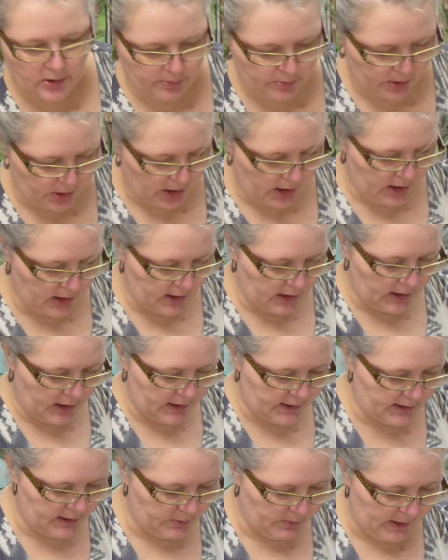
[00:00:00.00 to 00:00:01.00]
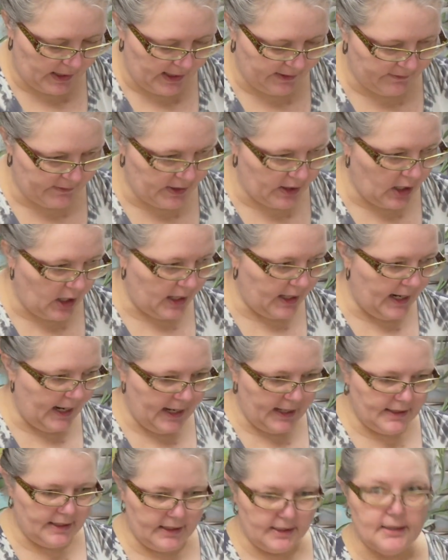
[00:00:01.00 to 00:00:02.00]
product. We have not
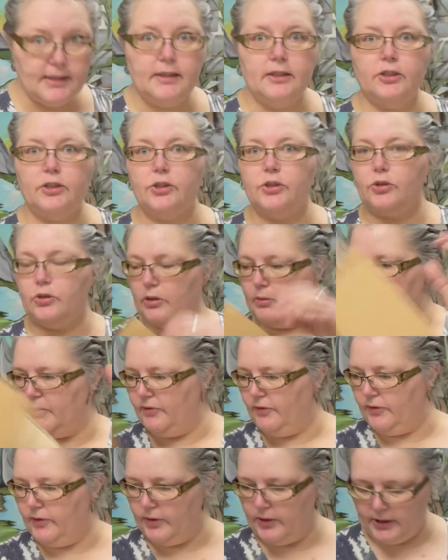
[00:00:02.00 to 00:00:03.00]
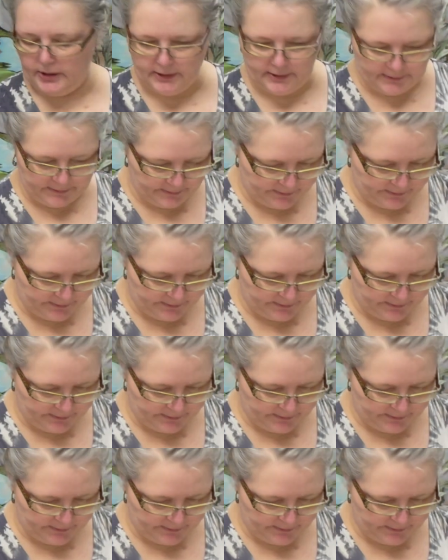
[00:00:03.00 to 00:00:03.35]
had this in the store before.